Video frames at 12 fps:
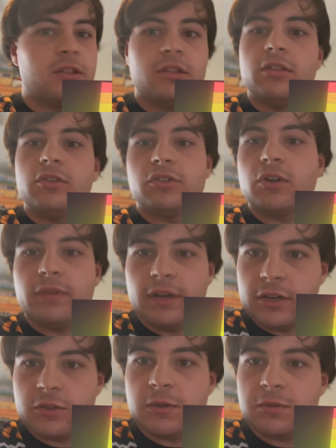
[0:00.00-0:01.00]
There's no
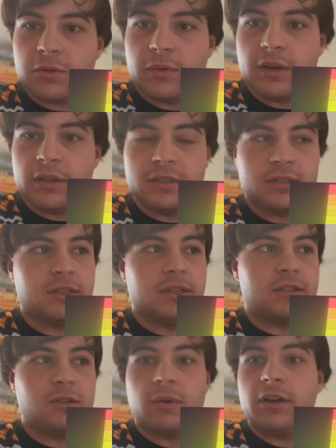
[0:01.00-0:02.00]
Radiator Springs McQueen on this
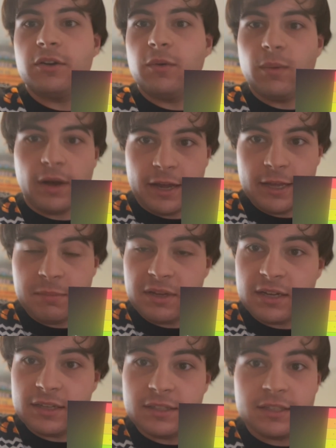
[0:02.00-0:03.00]
list. You want to know why?
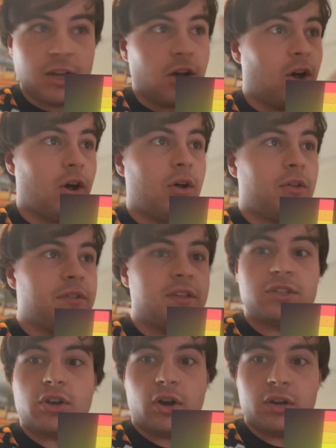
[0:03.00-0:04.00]
Because all
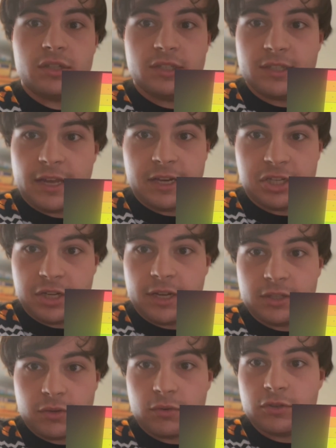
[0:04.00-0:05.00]
these cars say
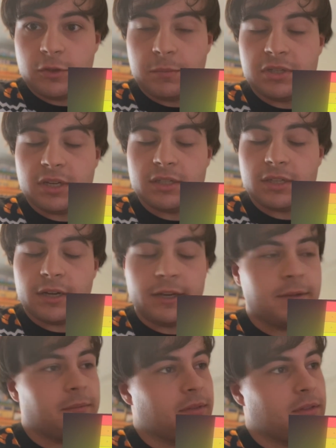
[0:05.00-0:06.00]
Chase or Super Chase on it.